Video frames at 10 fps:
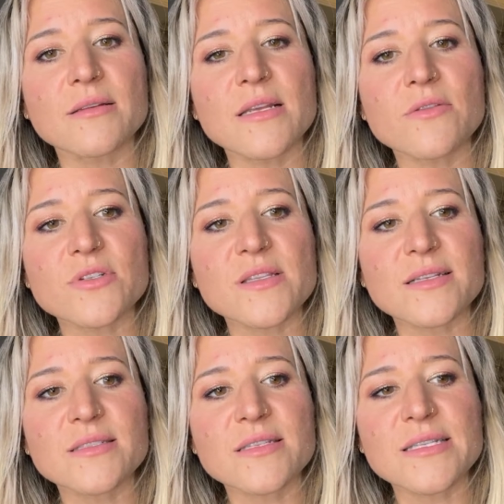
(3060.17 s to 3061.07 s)
either
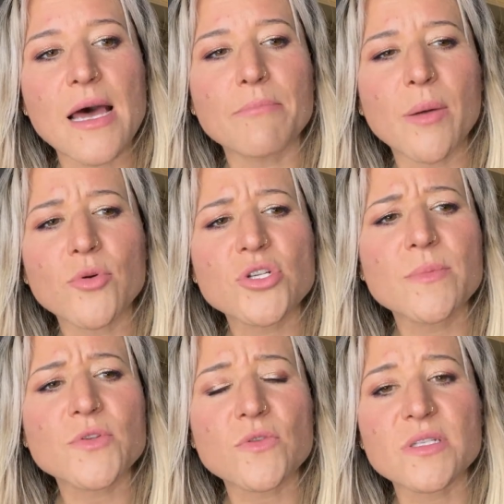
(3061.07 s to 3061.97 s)
select the tab
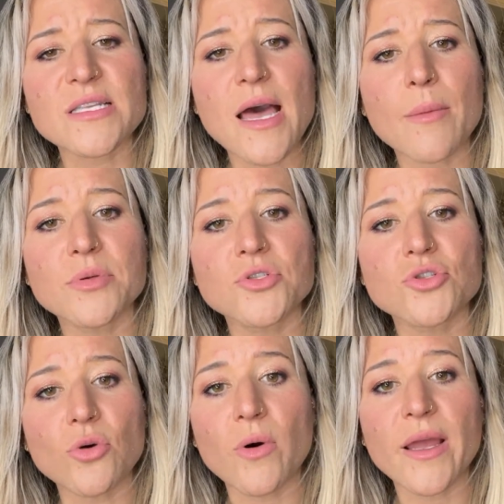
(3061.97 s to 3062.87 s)
memberships or the tab
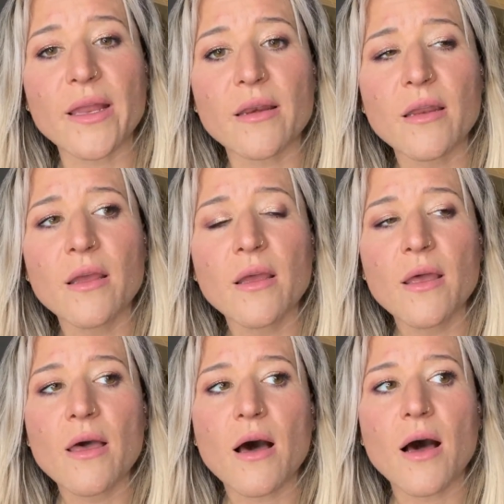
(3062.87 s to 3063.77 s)
join,
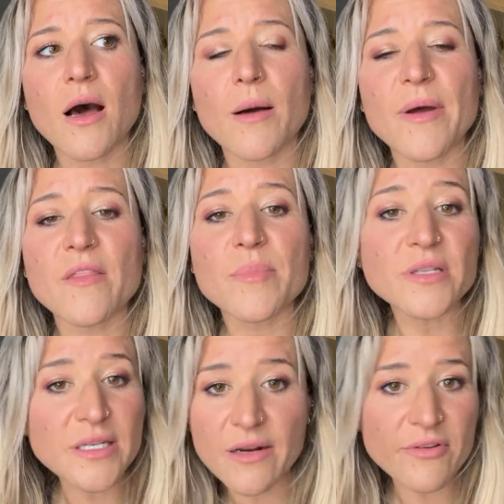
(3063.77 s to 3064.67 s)
and the
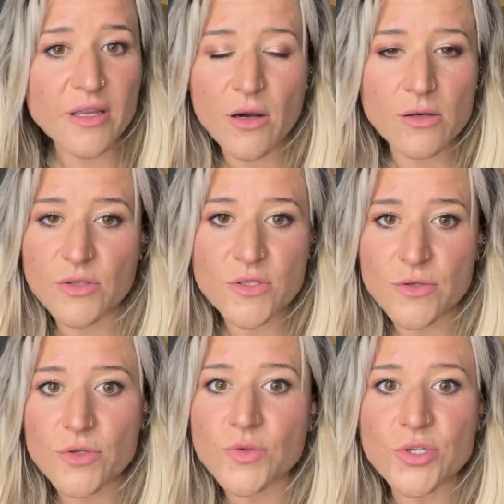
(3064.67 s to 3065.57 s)
billing and everything all goes through
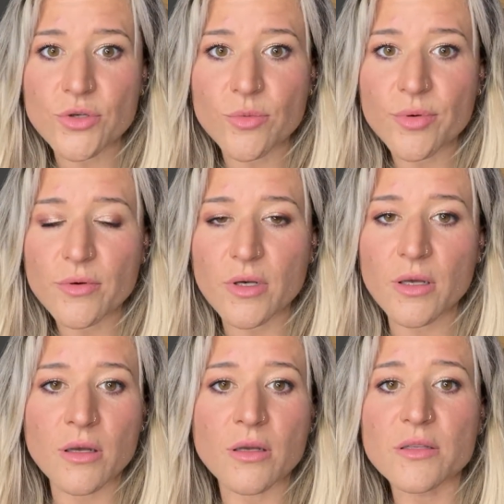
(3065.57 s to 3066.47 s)
YouTube,
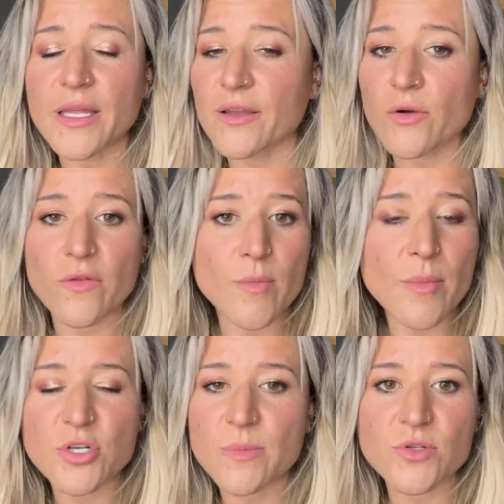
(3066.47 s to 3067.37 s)
like your other
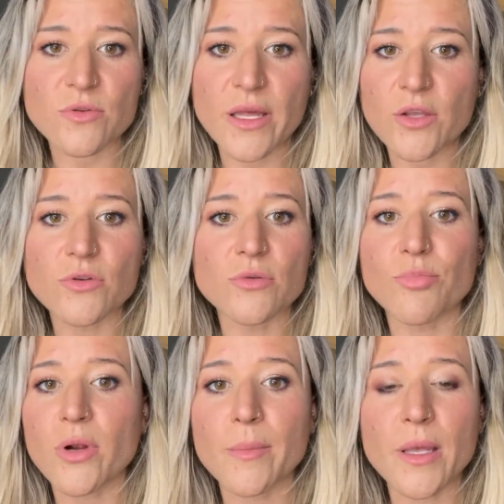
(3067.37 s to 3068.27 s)
memberships or like YouTube
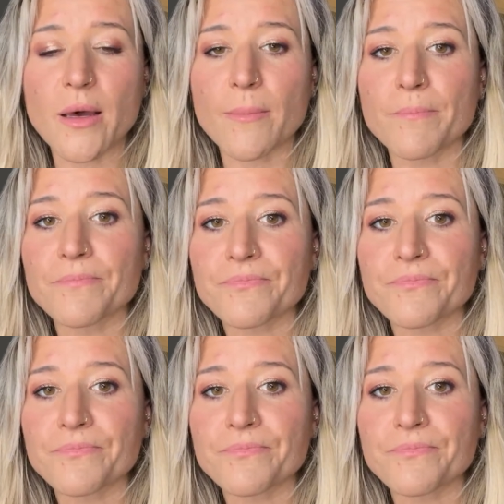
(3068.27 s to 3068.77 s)
Premium.